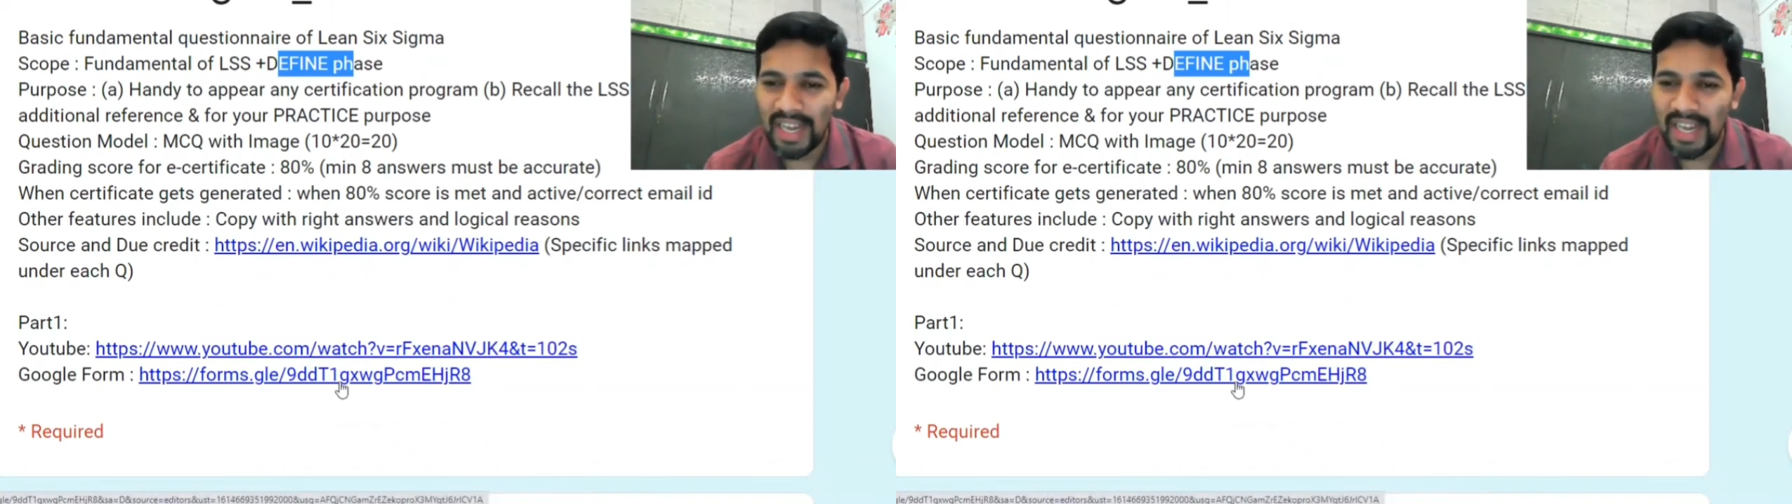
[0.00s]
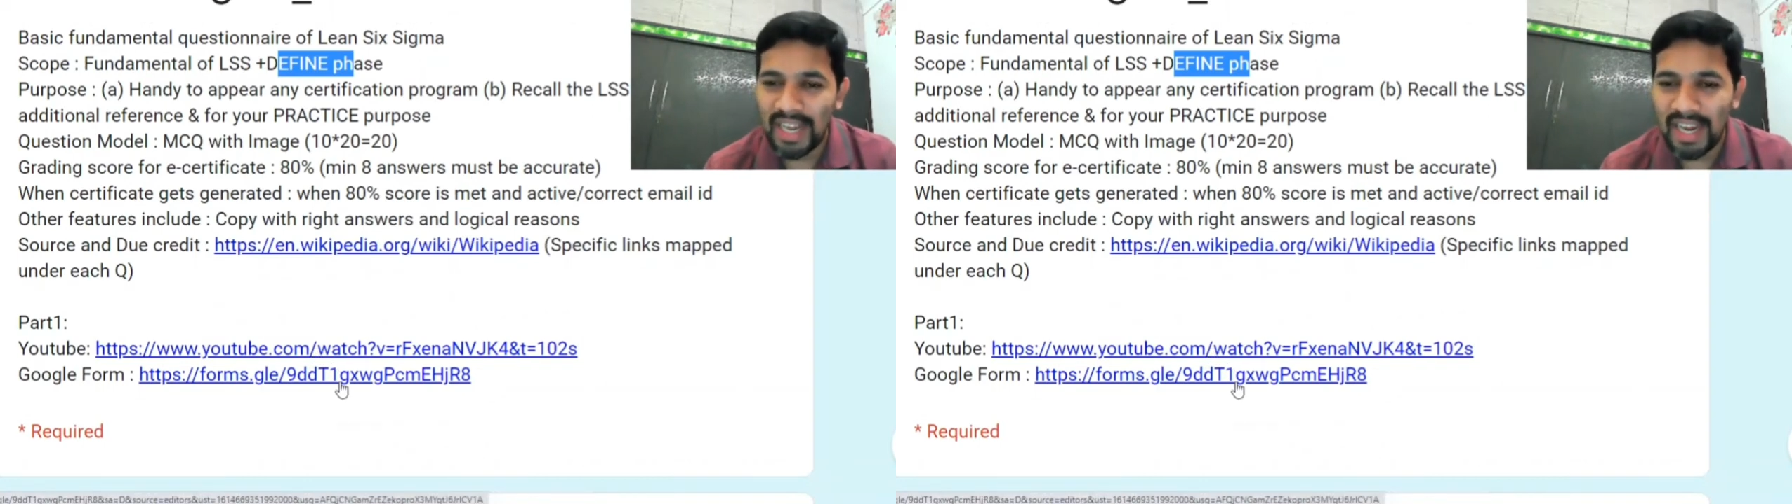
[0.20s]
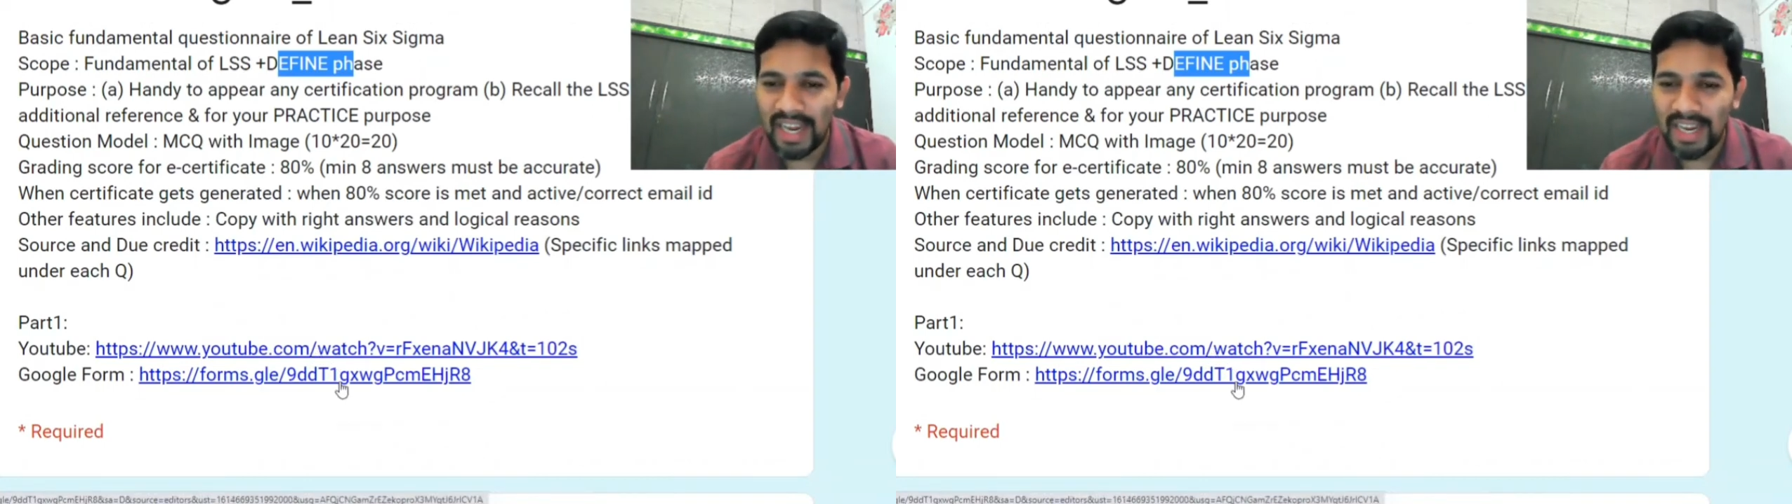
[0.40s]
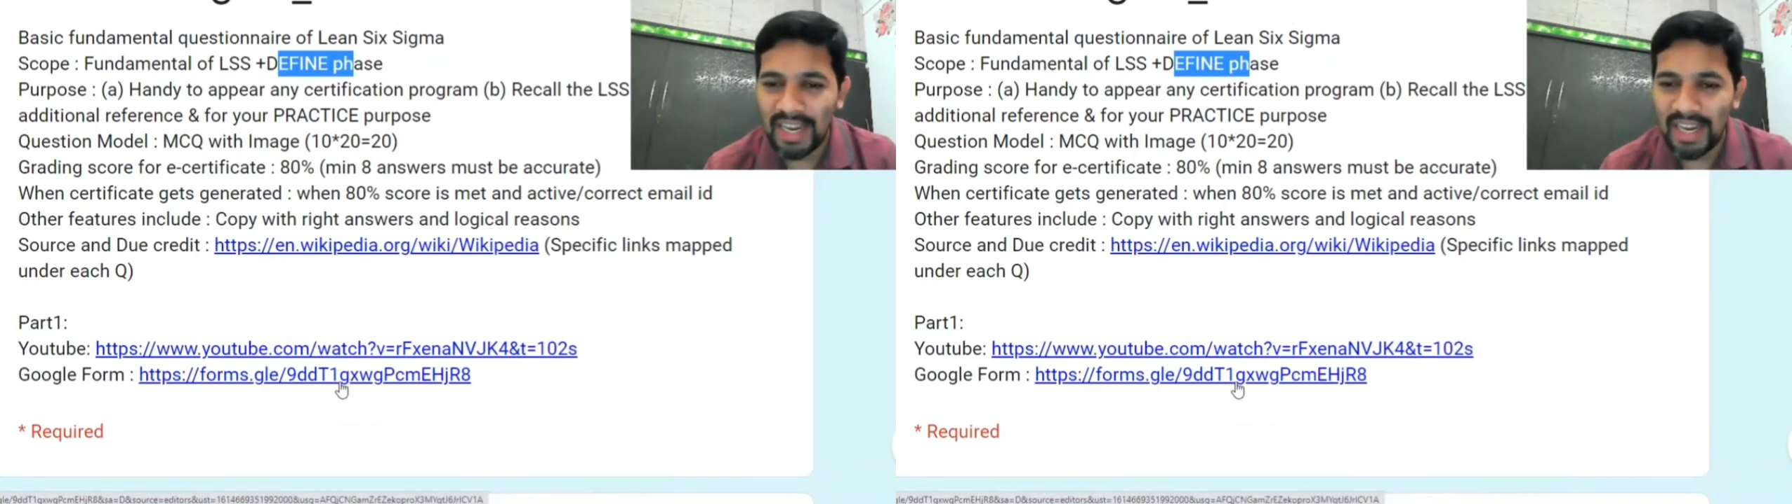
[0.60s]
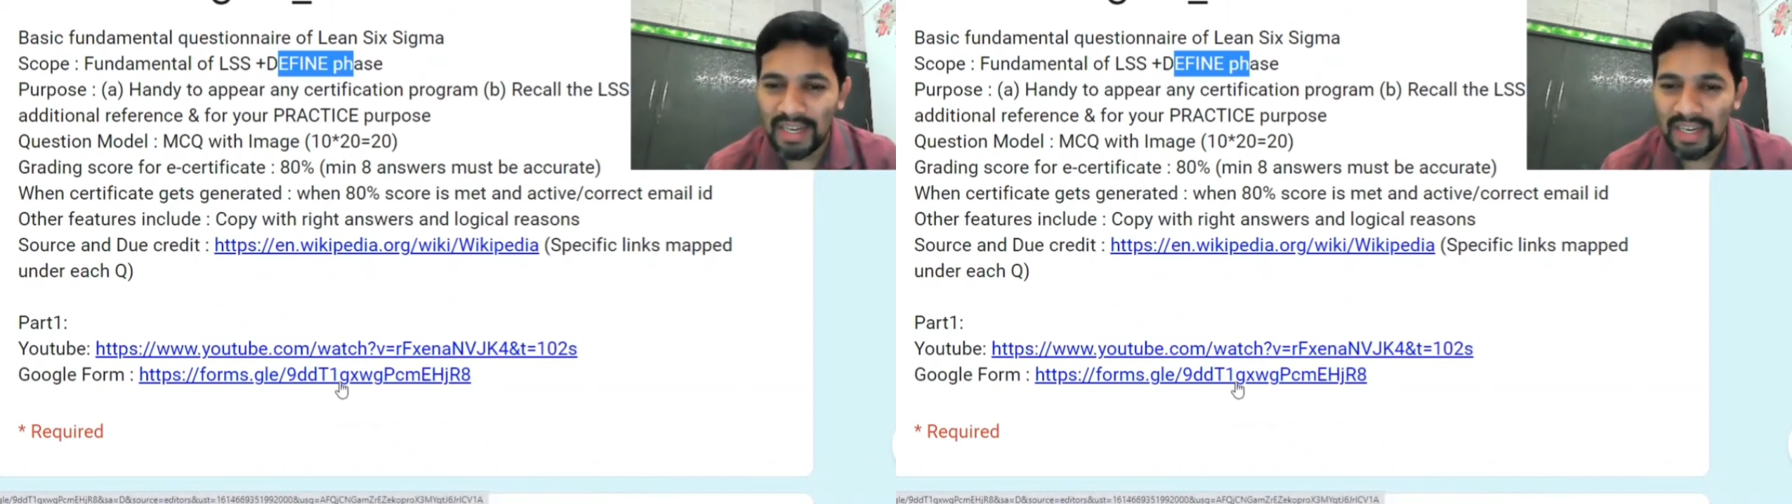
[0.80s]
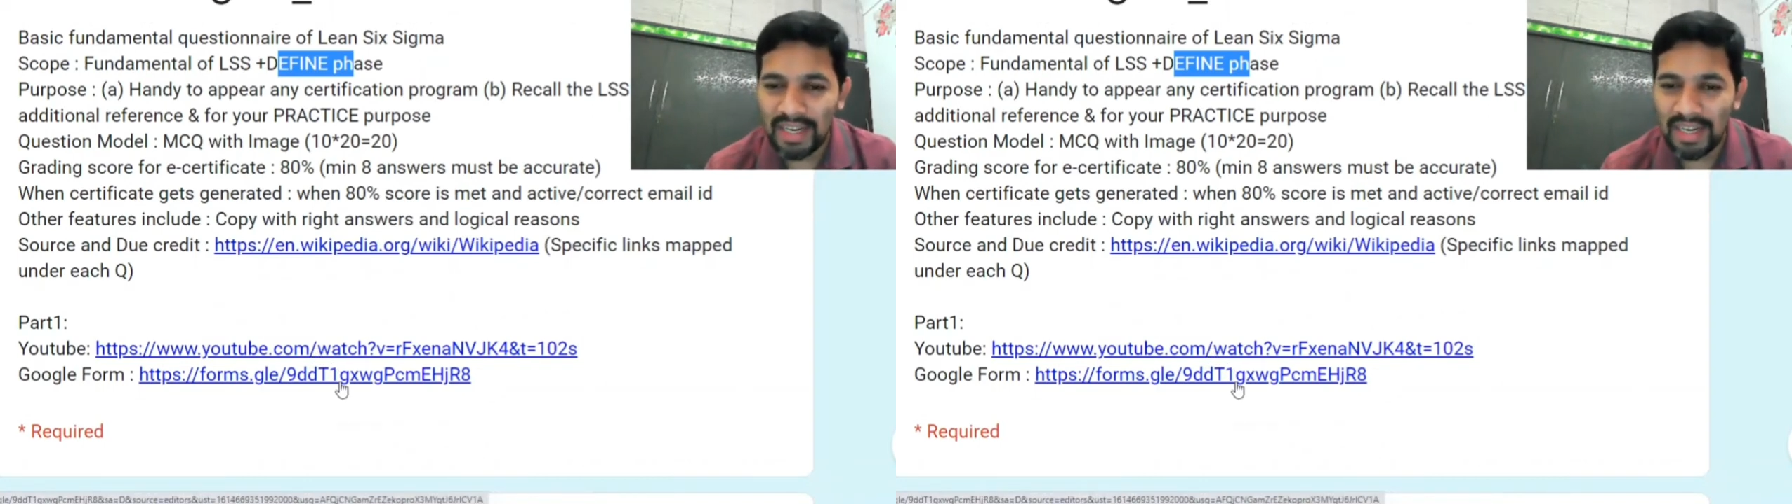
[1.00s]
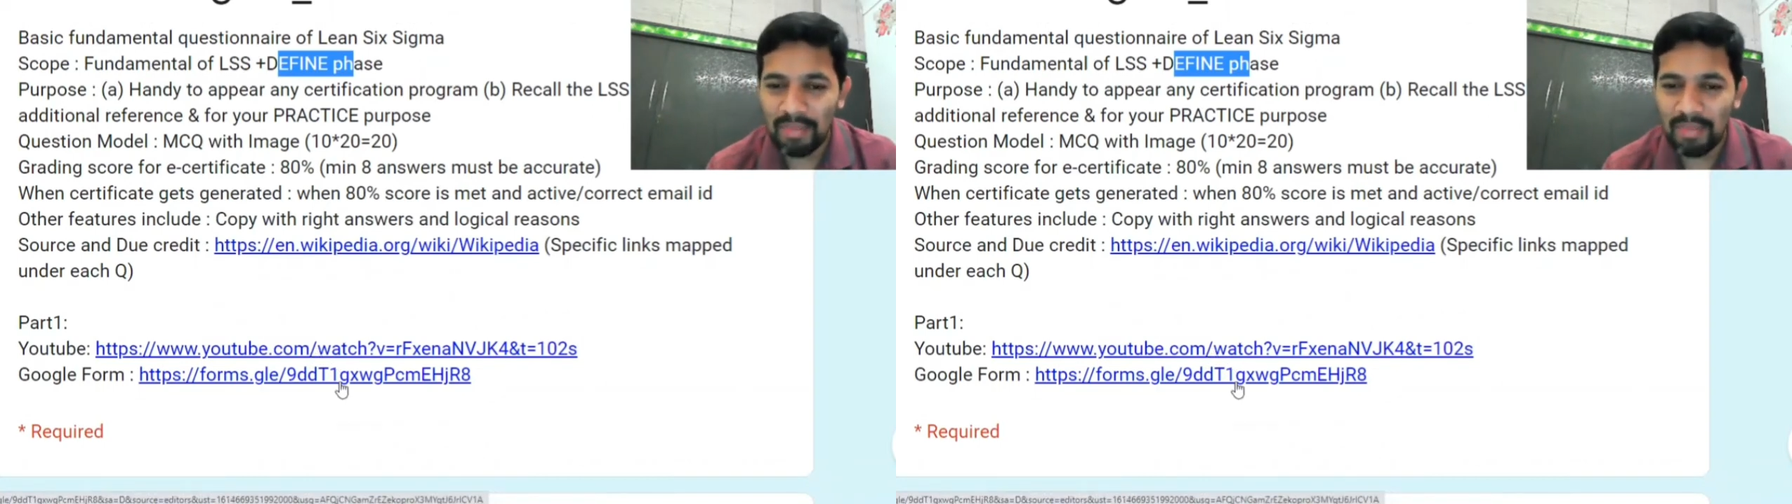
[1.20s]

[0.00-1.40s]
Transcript: and have a practice.